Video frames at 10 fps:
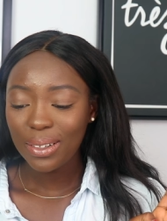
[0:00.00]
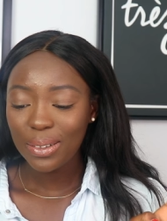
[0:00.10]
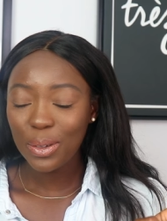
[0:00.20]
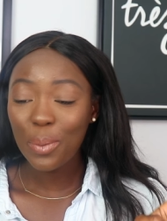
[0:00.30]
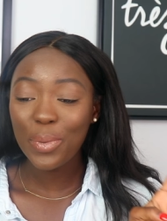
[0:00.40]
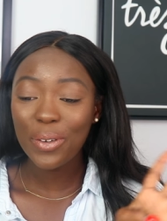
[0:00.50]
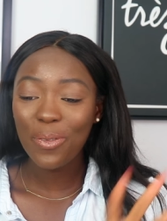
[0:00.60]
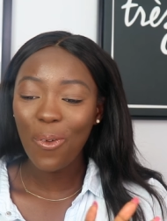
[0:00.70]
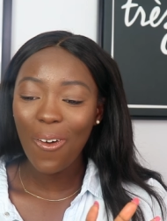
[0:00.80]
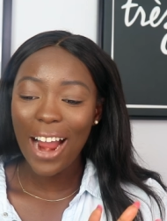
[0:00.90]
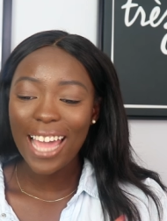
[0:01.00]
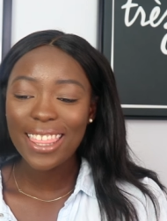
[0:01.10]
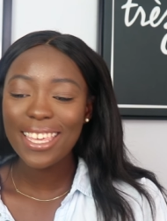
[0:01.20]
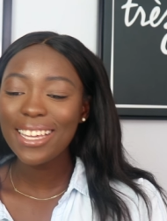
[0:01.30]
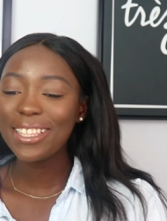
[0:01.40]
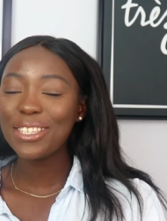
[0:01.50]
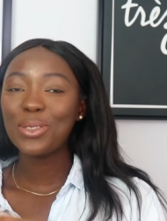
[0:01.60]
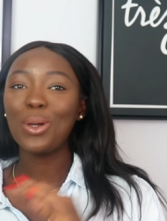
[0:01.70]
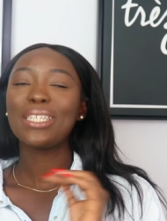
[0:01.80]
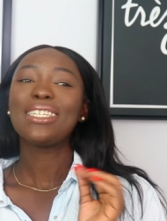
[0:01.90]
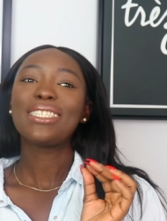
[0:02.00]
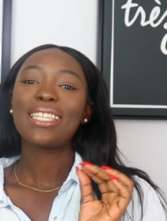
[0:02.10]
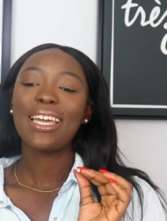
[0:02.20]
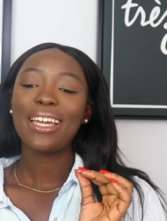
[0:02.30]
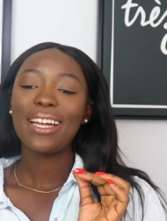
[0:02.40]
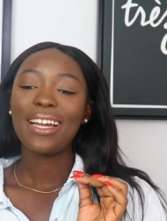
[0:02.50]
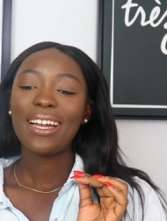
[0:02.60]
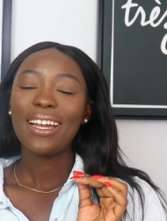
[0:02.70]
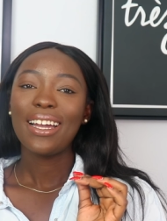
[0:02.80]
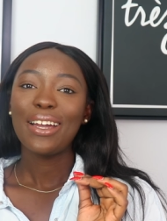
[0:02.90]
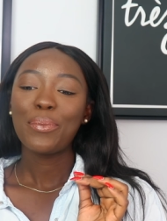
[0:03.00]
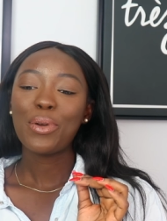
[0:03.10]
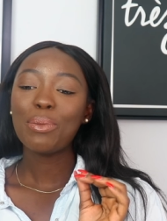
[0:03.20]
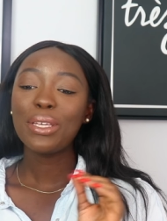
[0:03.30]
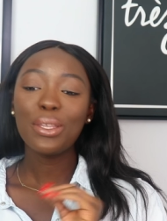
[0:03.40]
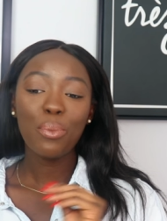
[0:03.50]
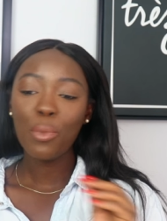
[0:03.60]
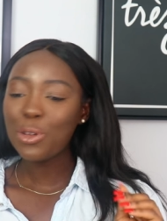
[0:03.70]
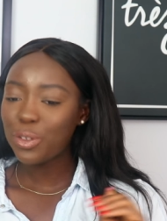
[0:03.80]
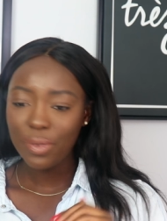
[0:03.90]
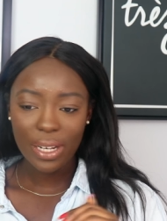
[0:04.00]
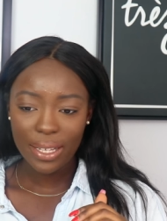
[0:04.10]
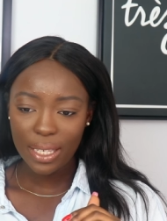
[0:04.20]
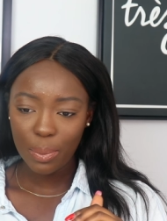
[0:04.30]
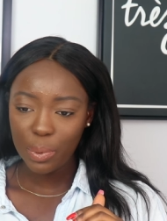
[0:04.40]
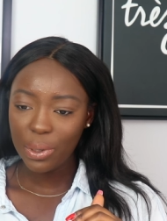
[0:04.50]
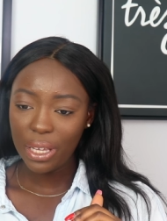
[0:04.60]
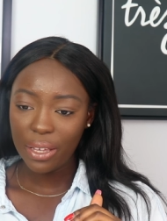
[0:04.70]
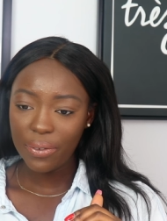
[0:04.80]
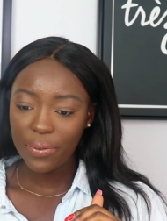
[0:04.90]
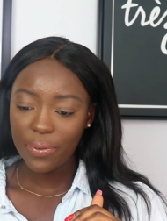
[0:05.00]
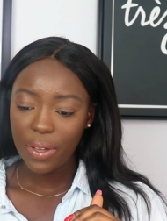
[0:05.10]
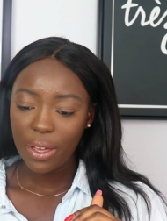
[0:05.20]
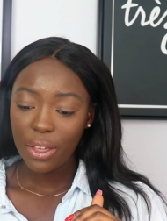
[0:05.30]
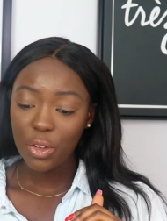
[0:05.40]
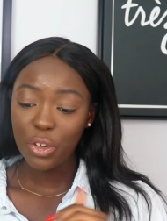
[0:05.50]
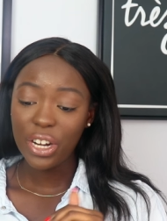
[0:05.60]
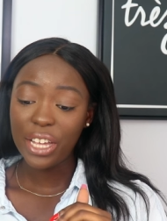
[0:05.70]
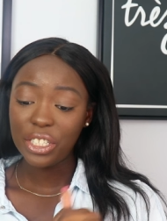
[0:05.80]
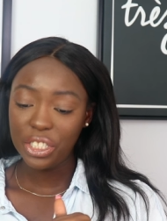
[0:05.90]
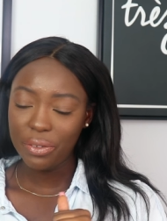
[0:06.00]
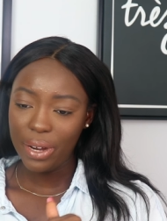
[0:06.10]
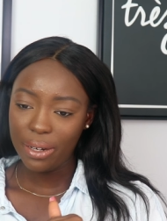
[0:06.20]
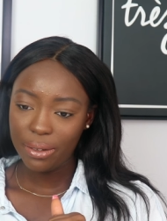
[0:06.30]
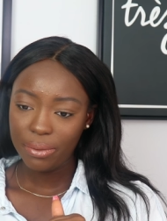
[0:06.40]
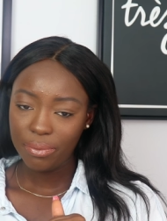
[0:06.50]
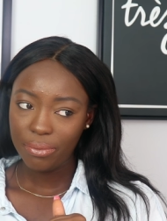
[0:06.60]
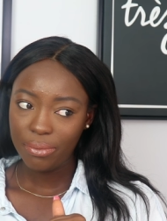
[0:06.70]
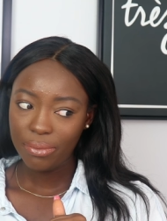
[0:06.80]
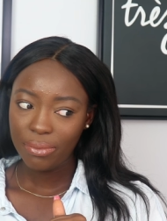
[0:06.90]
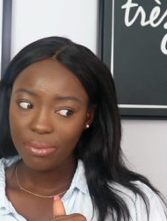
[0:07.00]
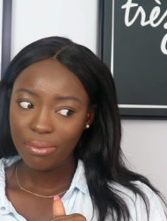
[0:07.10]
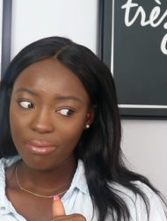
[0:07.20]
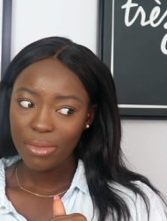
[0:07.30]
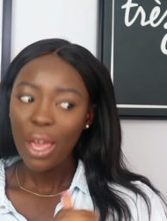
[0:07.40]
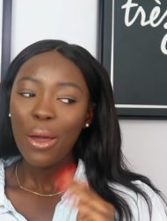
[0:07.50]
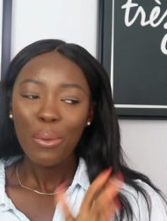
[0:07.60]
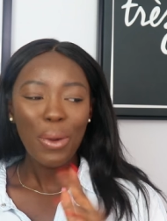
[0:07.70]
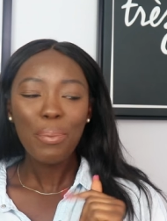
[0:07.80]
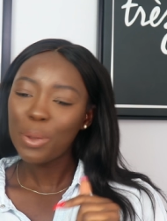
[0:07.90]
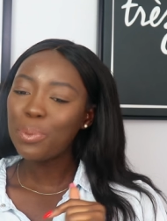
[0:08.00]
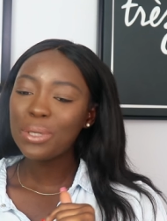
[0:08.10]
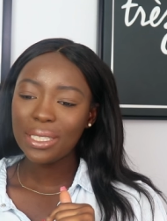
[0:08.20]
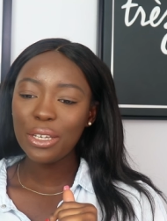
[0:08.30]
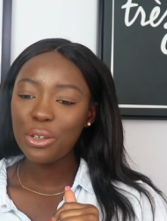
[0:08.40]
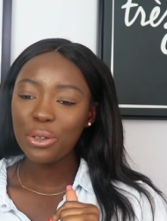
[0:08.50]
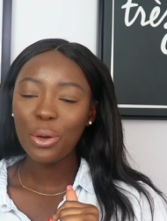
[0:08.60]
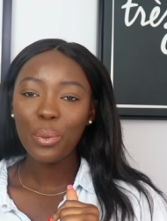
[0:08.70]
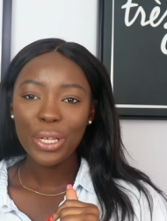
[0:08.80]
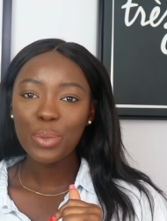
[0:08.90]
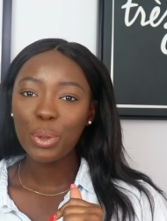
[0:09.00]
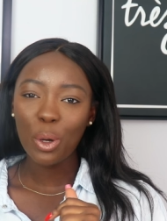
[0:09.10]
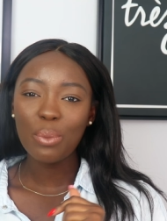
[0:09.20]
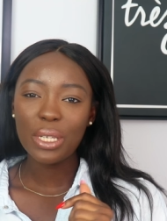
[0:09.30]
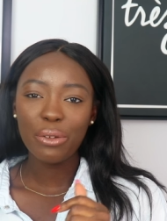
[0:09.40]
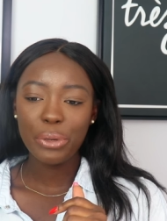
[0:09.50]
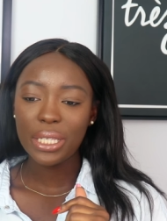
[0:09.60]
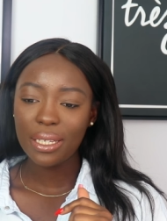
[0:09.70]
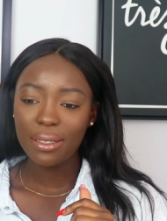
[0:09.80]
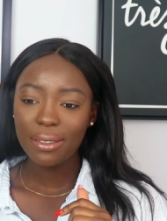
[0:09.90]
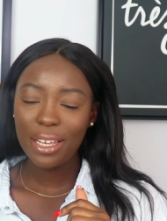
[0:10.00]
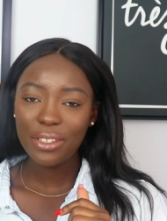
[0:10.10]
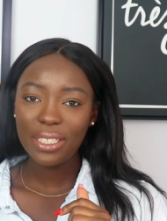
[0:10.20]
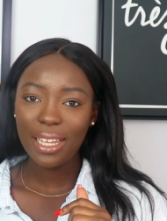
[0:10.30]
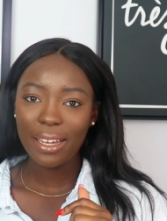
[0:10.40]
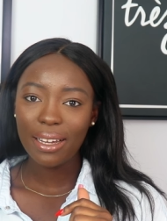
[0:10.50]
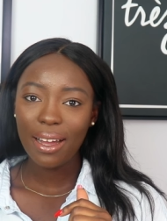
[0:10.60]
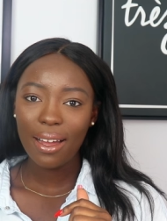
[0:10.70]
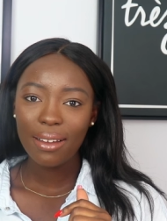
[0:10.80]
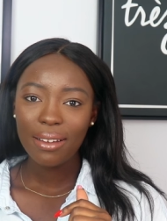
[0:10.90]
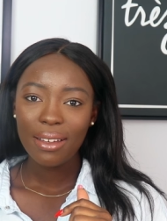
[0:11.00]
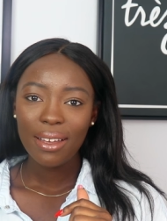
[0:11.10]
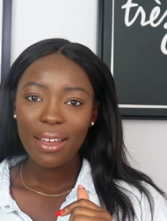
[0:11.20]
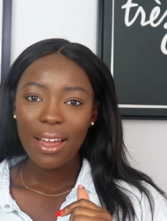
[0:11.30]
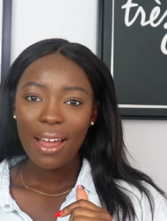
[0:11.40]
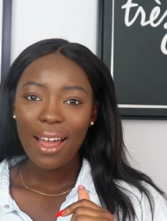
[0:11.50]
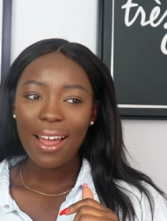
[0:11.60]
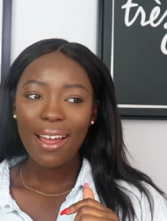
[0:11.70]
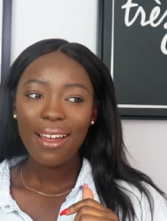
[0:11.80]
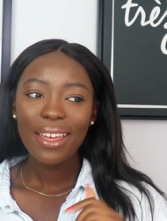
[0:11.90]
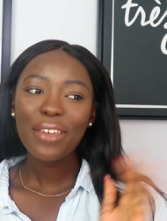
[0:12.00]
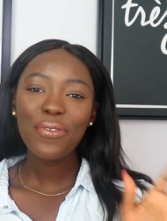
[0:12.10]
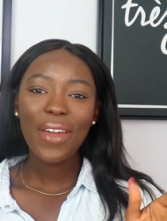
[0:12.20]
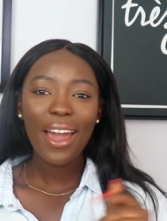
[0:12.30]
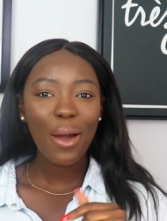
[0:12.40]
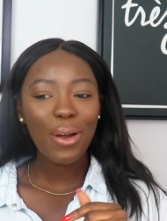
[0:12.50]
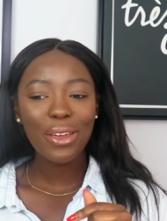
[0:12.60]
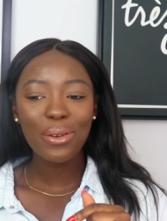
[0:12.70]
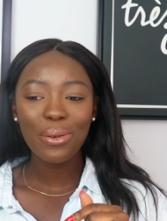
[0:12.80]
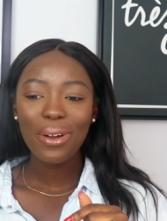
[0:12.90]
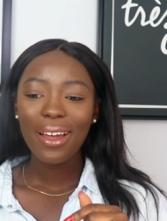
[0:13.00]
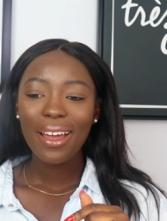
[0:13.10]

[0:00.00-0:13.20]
Number four, I think this one is like probably the most relatable if you're Nigerian. When people see you, your weight becomes a greeting. They're just like, Ife, how are you?